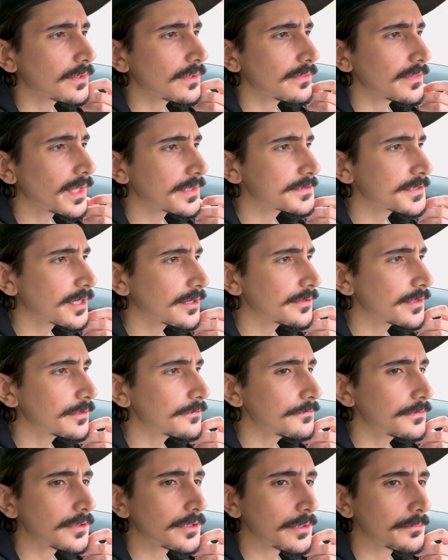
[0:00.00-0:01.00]
that's how they
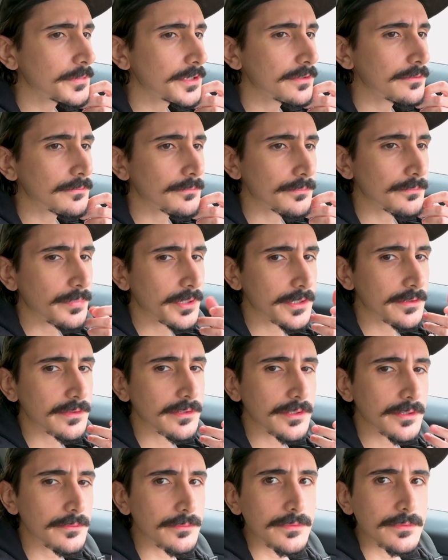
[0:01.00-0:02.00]
view. I mean,
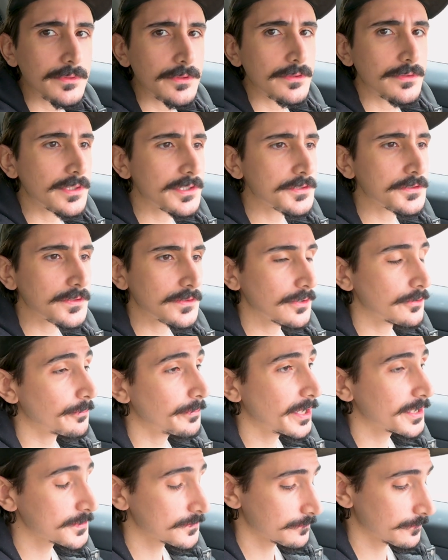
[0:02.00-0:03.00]
they're
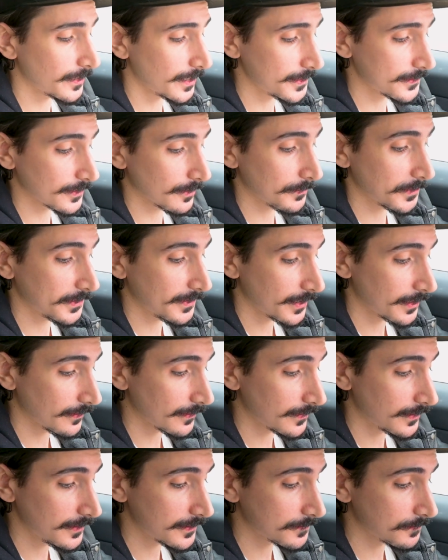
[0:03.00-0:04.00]
best friends. I mean,
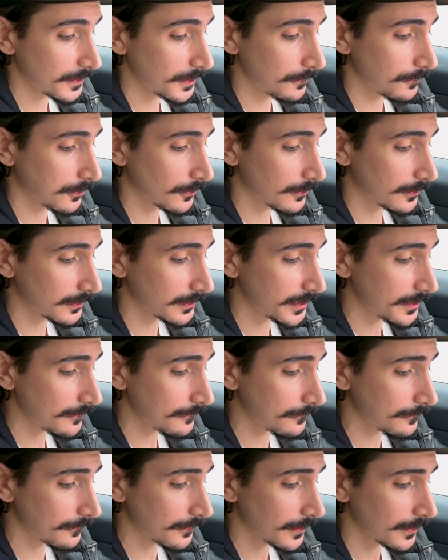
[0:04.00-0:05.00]
these people
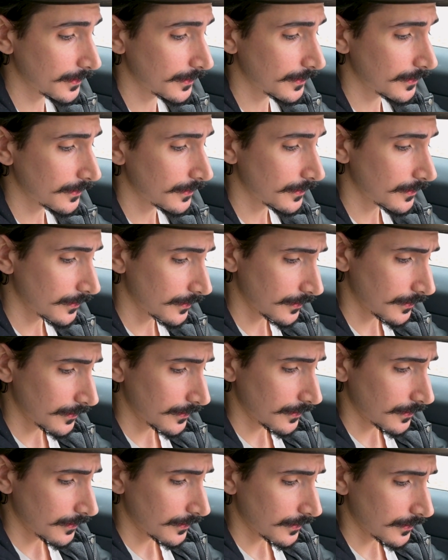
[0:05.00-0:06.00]
live
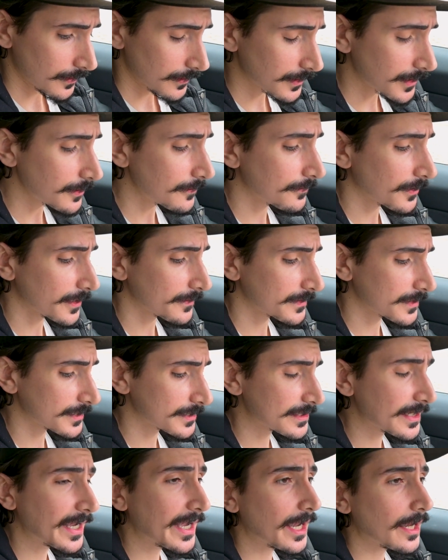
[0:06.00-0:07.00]
on
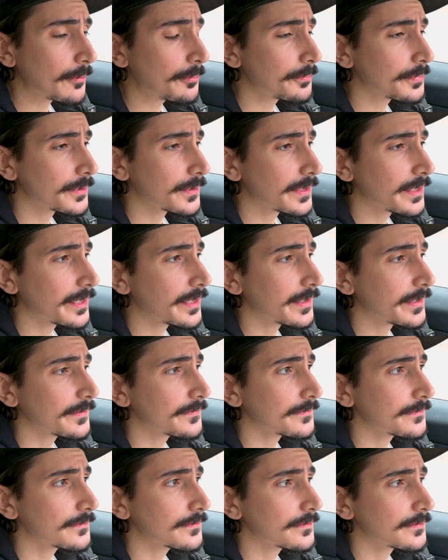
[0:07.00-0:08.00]
this app,
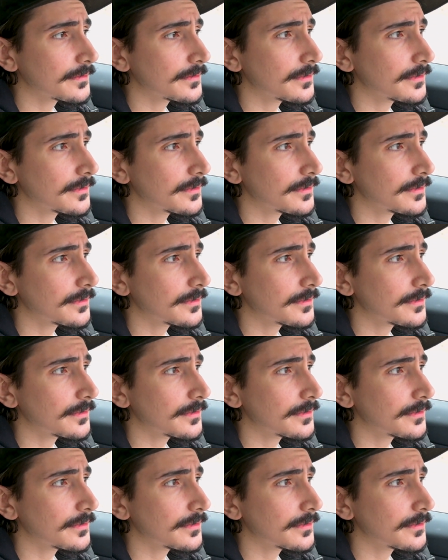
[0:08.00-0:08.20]
and